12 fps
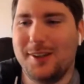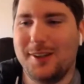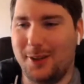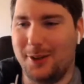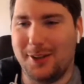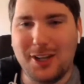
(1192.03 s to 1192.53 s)

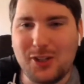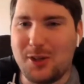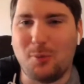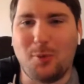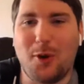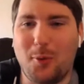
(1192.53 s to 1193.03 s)
you know,
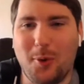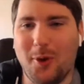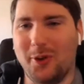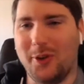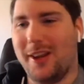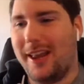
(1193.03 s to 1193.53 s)
leadership
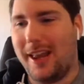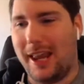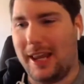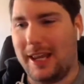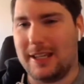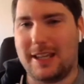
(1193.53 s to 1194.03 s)
101
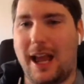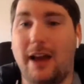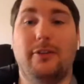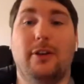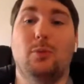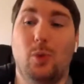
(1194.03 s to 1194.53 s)
is
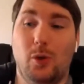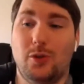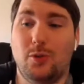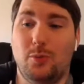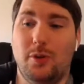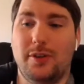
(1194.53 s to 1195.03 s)
having
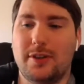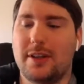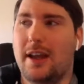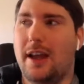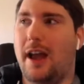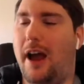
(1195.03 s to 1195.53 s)
one-to-ones
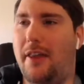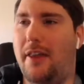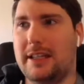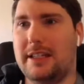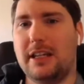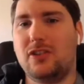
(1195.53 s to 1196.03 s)
and
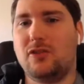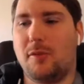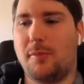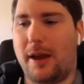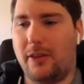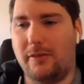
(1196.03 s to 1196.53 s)
they teach you
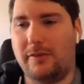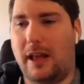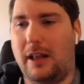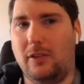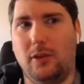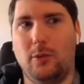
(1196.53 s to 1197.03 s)
about the
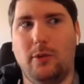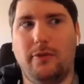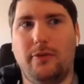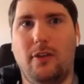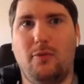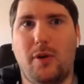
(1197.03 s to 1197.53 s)
value of,
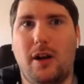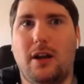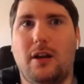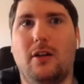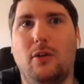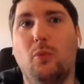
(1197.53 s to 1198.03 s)
of what I
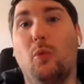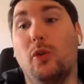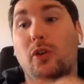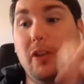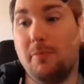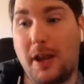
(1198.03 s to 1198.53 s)
call
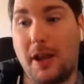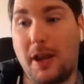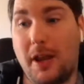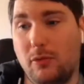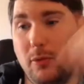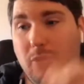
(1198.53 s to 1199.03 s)
one
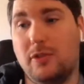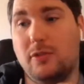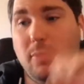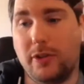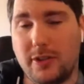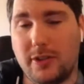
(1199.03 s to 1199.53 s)
dimensional one to
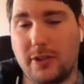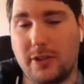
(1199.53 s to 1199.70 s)
ones.